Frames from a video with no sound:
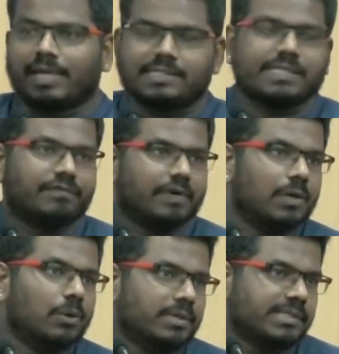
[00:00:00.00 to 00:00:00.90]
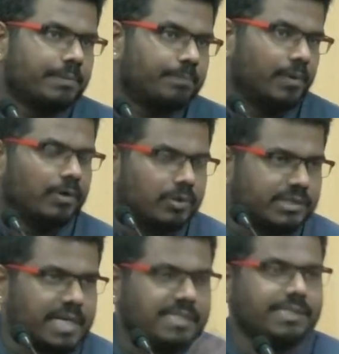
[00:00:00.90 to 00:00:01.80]
Can someone
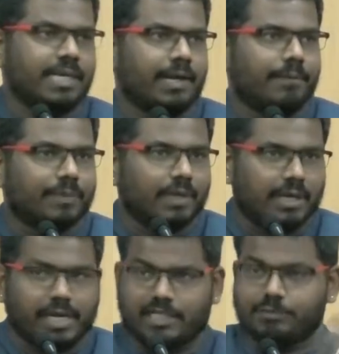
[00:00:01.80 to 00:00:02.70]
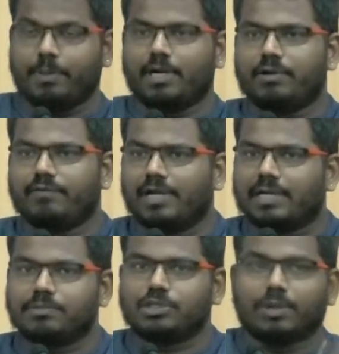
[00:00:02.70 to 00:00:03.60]
who's let's say expert when
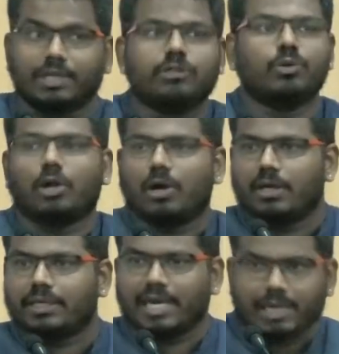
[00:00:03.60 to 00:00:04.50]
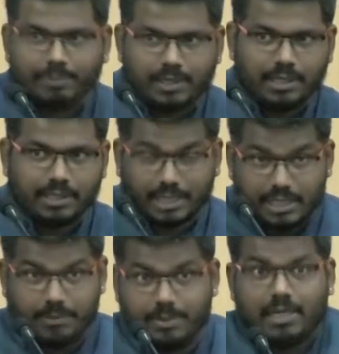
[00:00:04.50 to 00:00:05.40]
it comes to Hindu law, can he
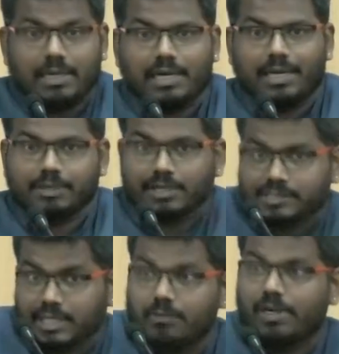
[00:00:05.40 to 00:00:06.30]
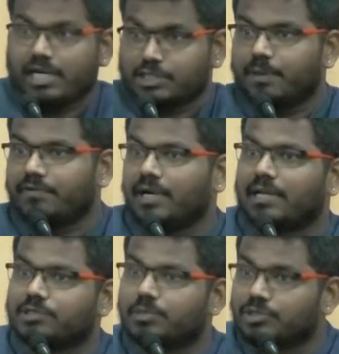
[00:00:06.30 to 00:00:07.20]
immediately claim that he's equally an expert when
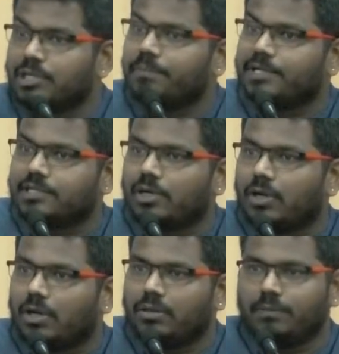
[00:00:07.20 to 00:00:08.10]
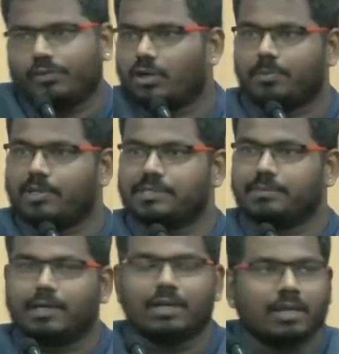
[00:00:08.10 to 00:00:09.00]
it comes to Muslim personal law? Not
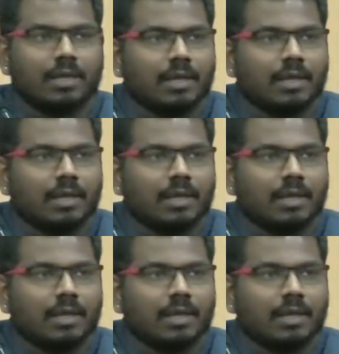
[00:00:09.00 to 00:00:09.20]
possible.